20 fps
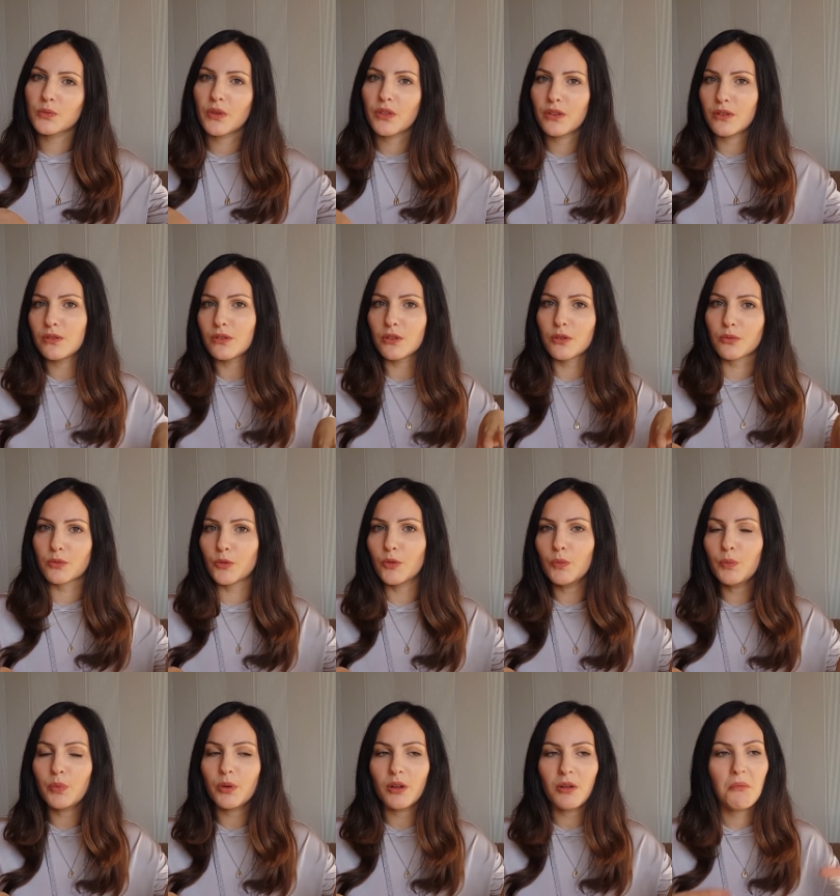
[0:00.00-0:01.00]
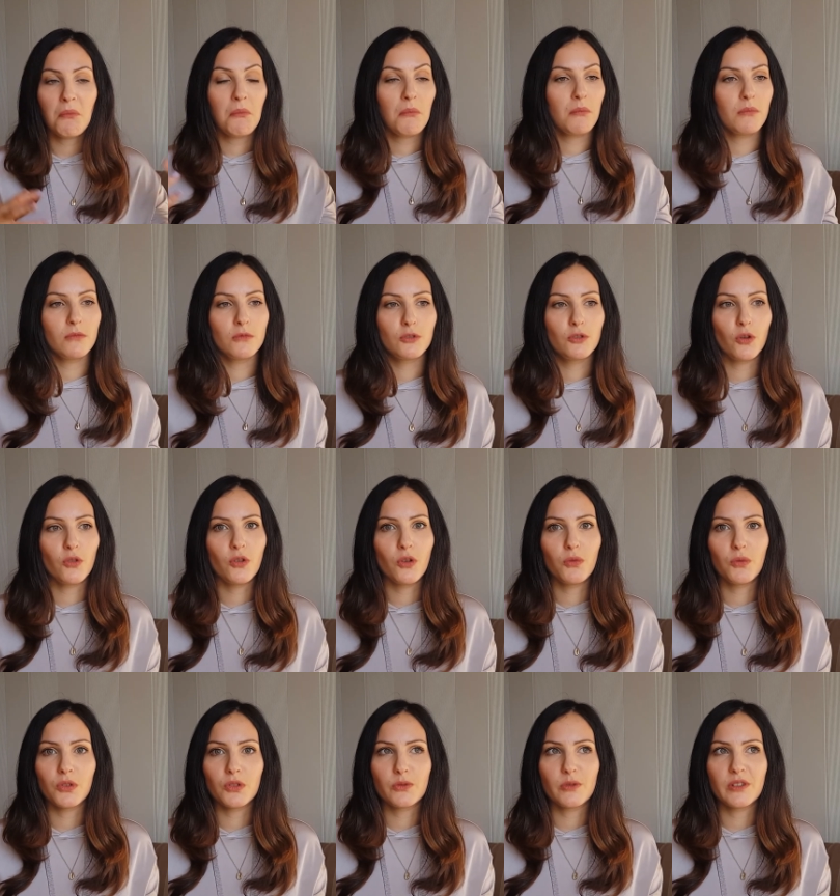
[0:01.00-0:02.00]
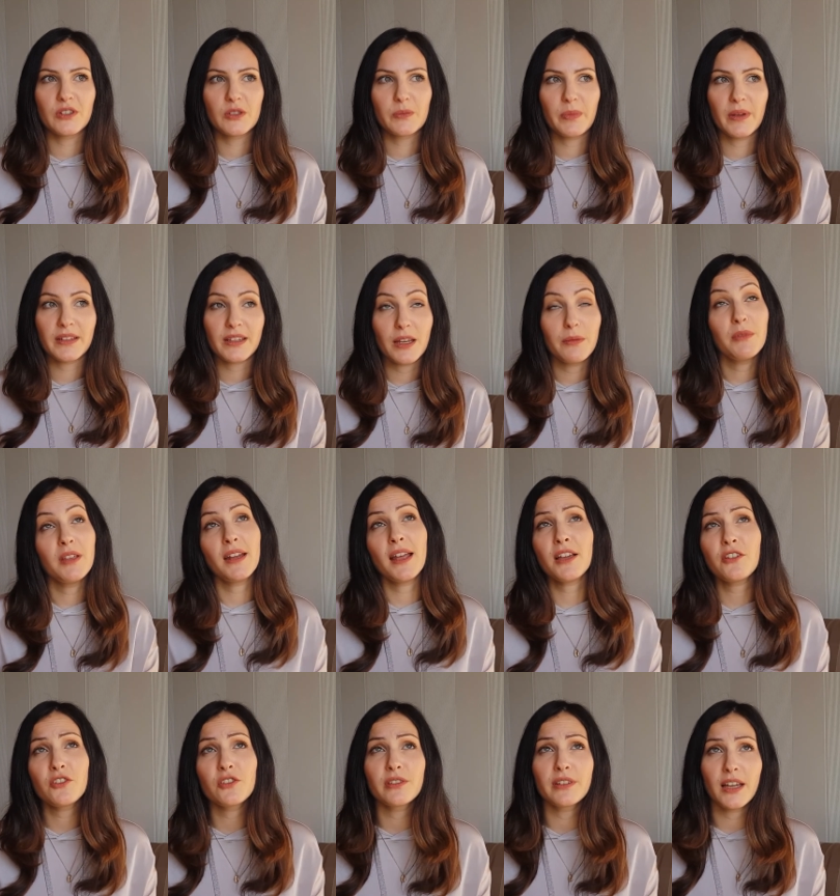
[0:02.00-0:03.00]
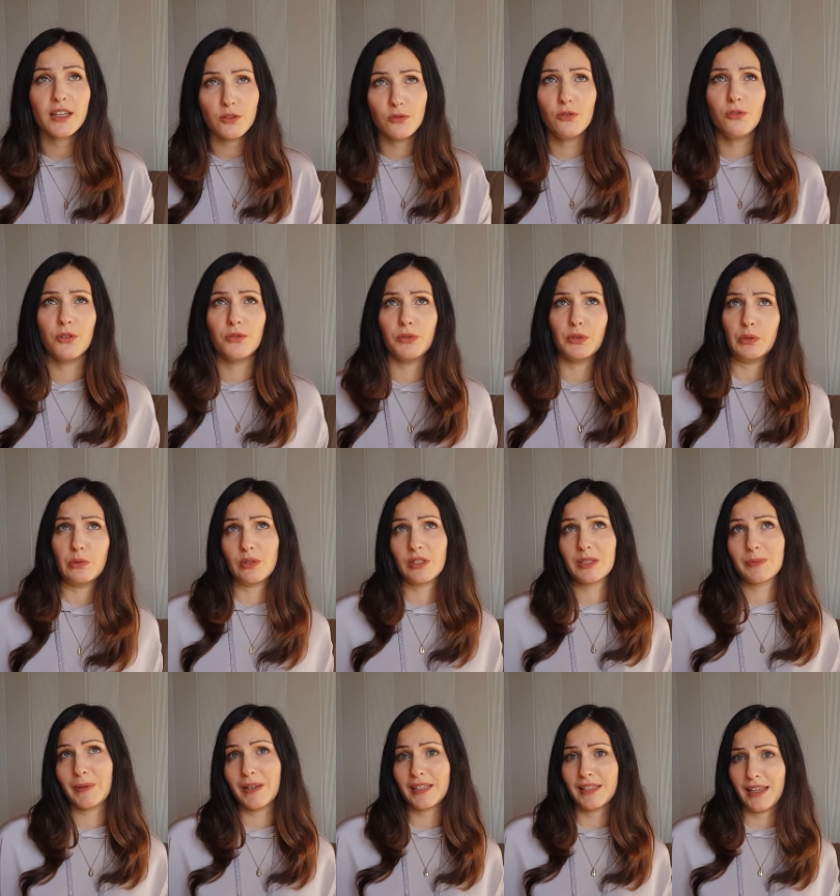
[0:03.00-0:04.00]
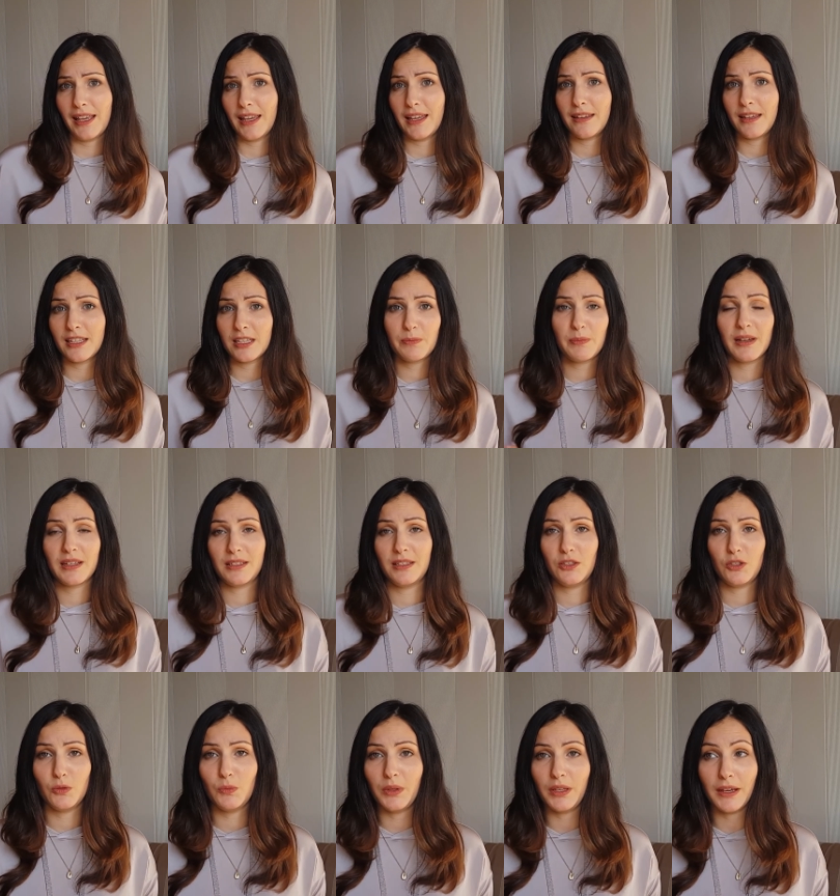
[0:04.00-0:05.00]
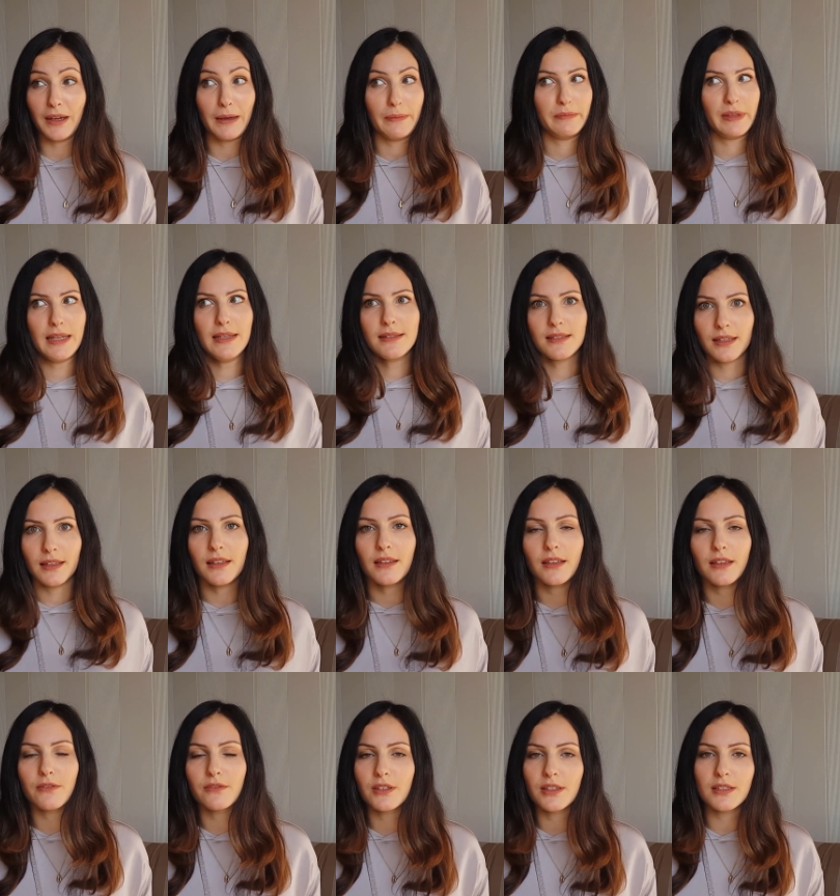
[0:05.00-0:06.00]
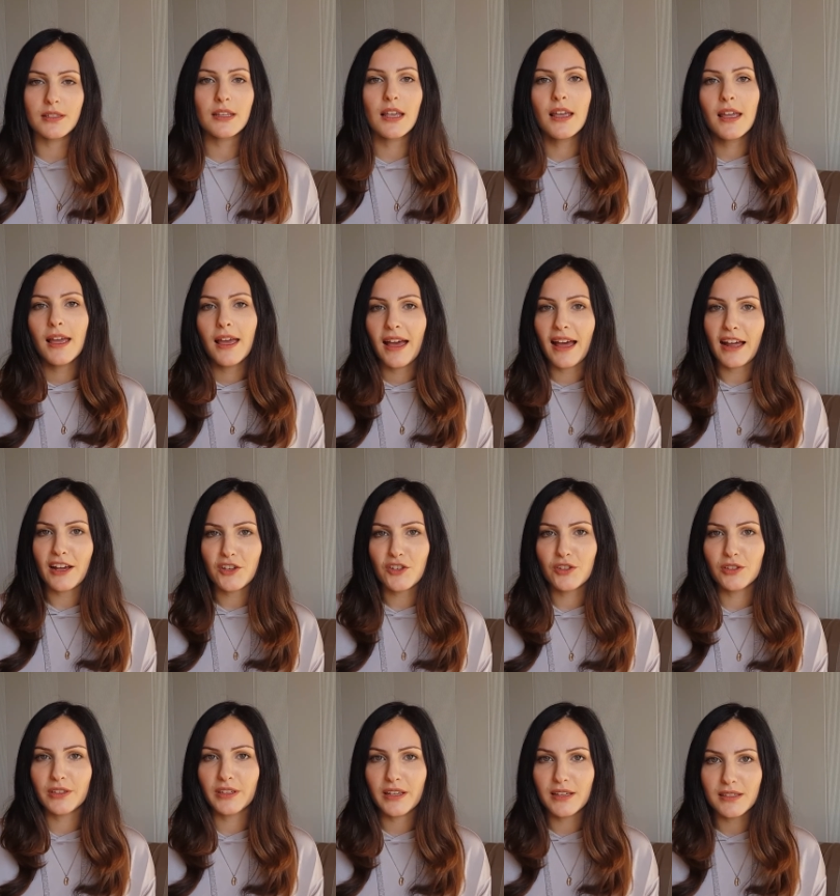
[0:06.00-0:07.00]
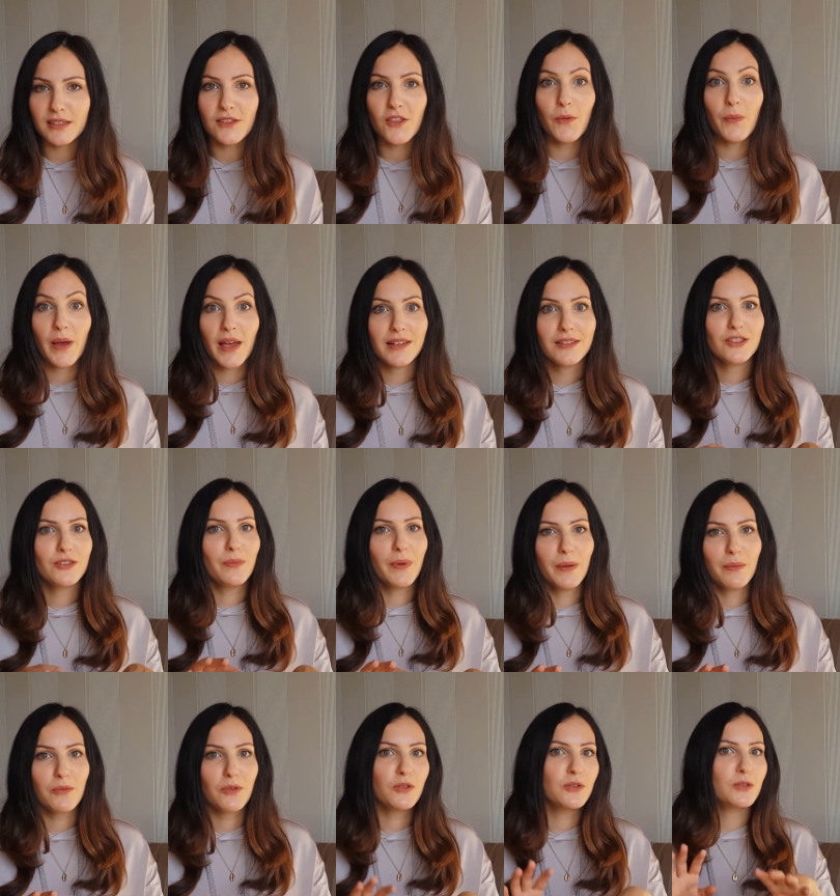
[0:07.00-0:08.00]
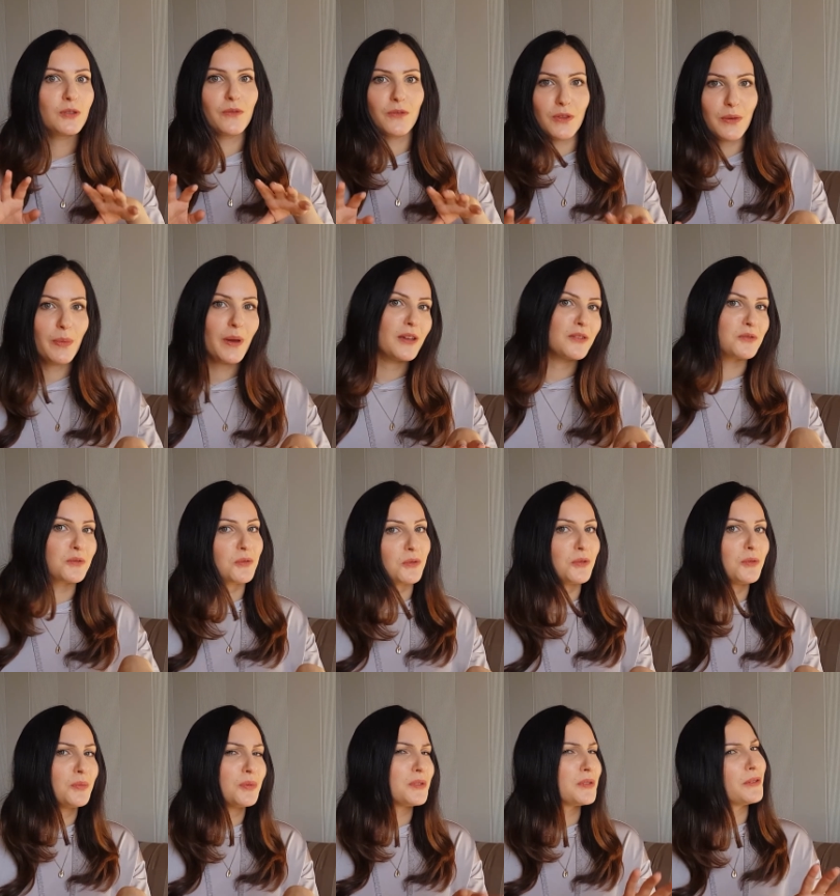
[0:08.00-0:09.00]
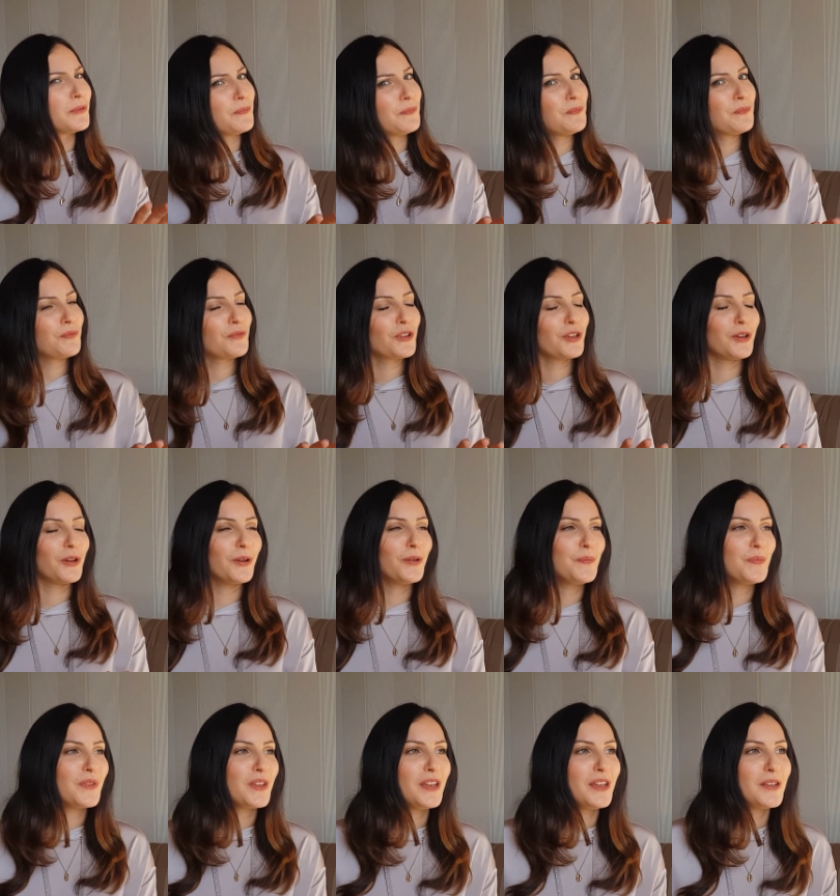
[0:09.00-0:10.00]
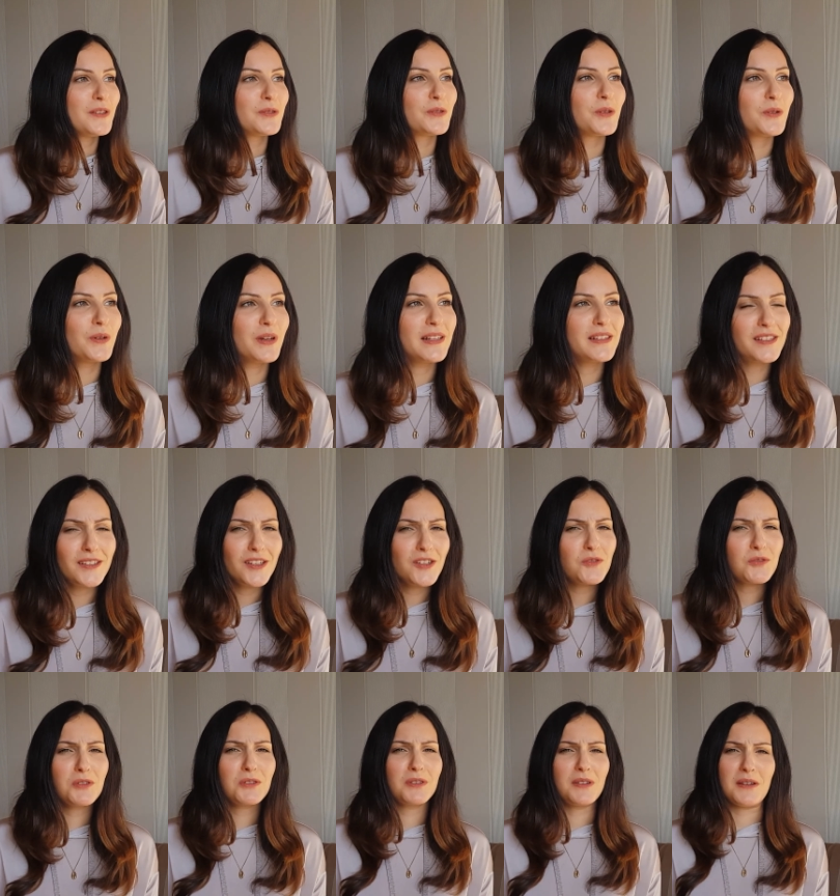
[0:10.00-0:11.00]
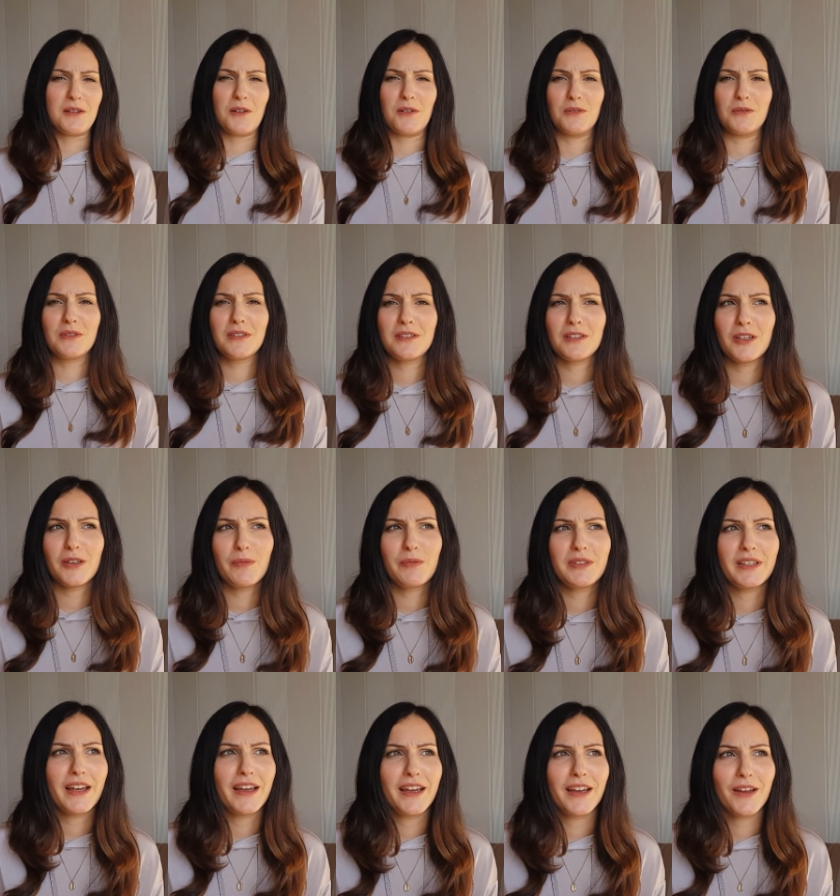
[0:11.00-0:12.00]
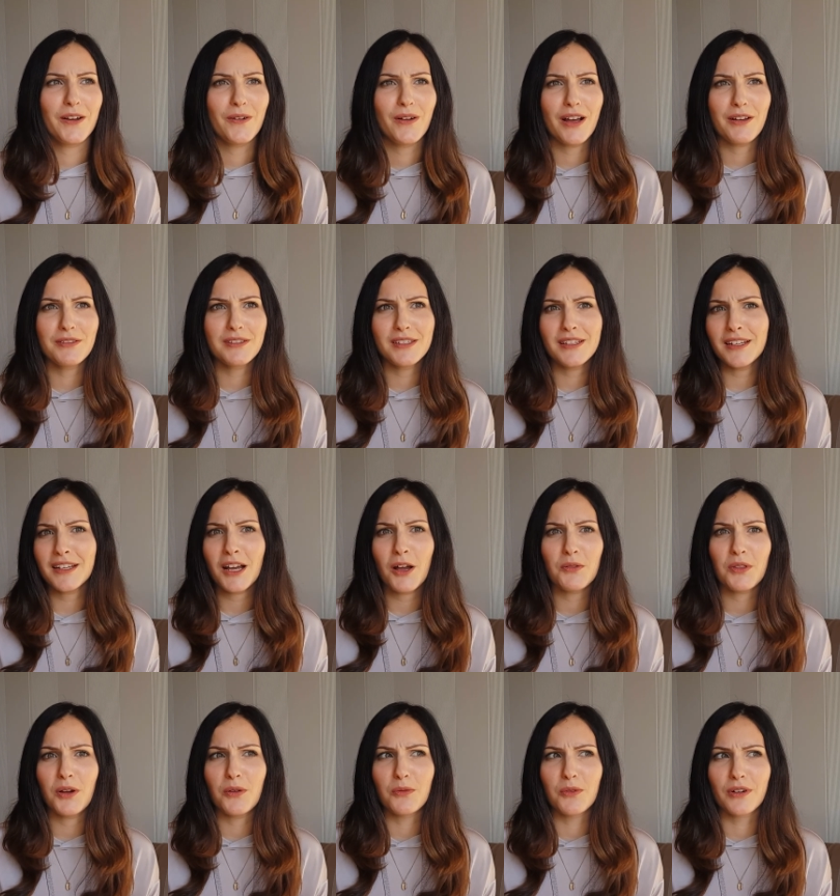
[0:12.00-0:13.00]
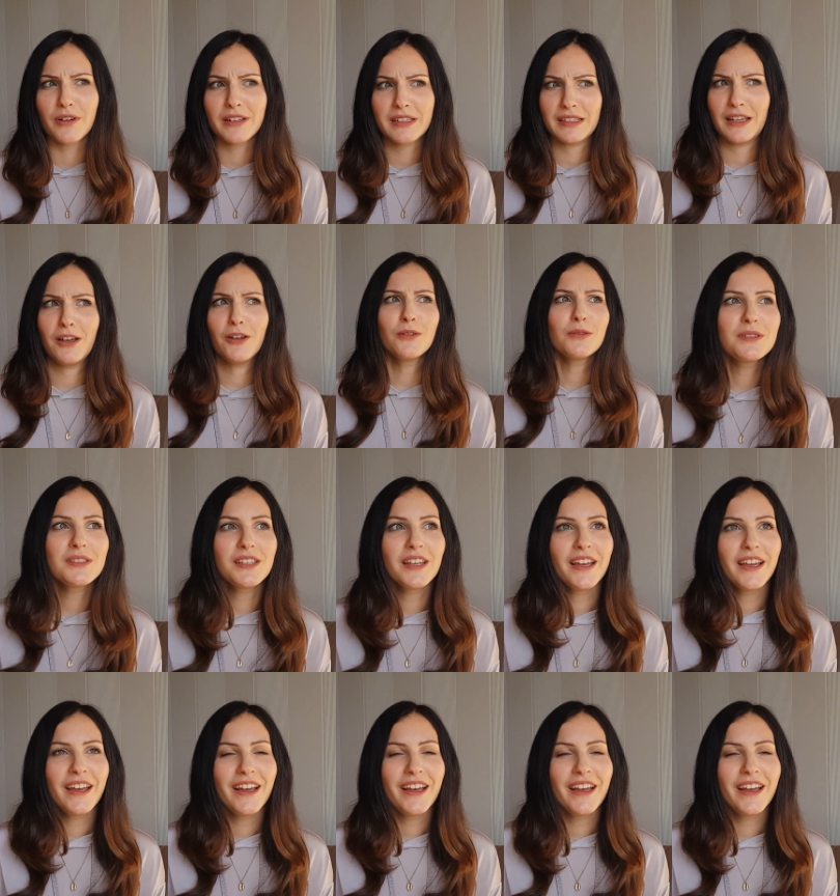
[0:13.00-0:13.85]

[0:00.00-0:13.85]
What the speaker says: within the group. Don't know what to expect. I mean, actually, I do know what to expect. I expect it to be amazing if this actually is the best members of the best groups. You know, so it's an interesting concept. I'll see how that works out.